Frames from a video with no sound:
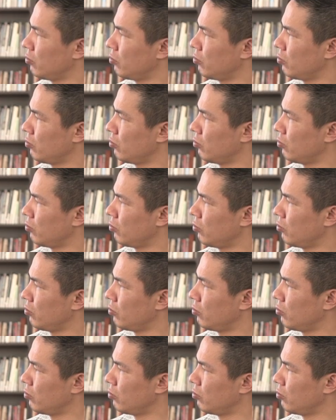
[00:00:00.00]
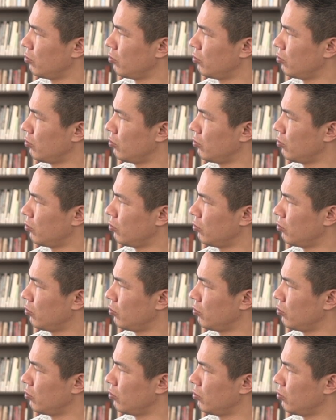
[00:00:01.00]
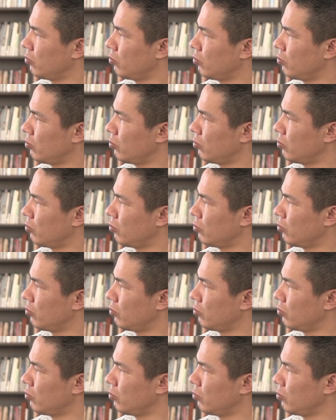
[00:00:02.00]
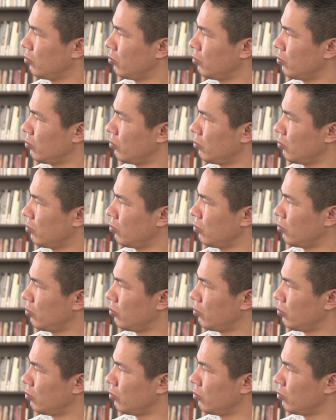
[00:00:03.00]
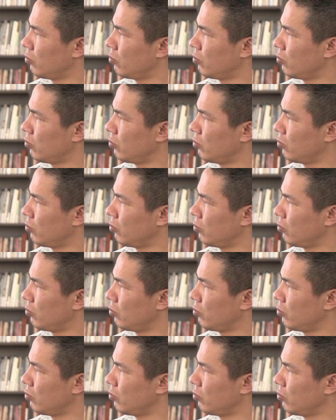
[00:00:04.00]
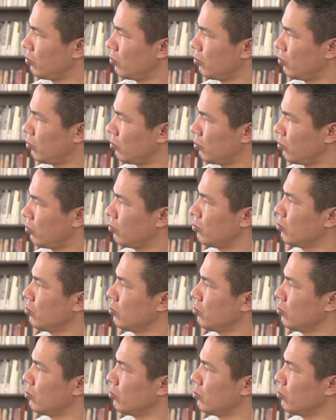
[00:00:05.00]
[no speech]